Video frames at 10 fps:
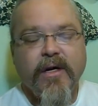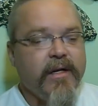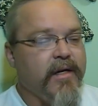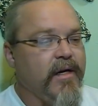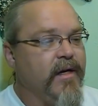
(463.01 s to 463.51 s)

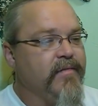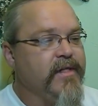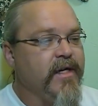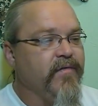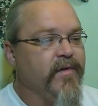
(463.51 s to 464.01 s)
And uh, I've
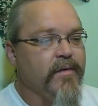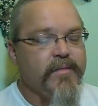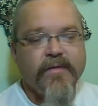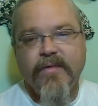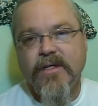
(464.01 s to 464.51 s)
seen
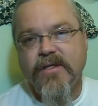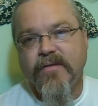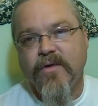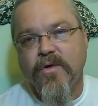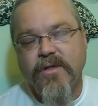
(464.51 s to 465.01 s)
films of this,
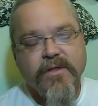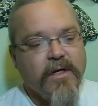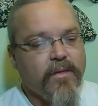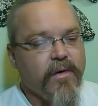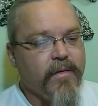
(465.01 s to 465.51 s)
of course,
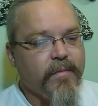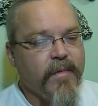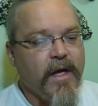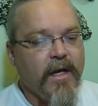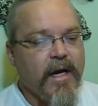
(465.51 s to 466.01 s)
uh, where
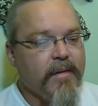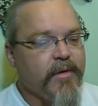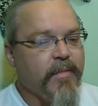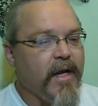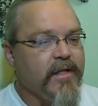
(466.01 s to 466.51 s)

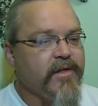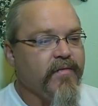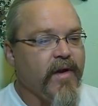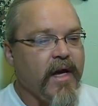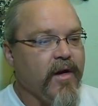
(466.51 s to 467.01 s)
helicopter pilots are
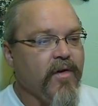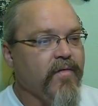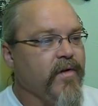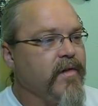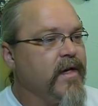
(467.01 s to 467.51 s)
flying
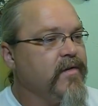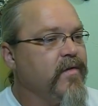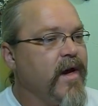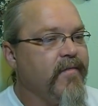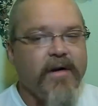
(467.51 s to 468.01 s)
over, and they do
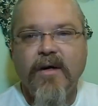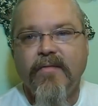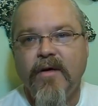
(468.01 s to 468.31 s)
have a,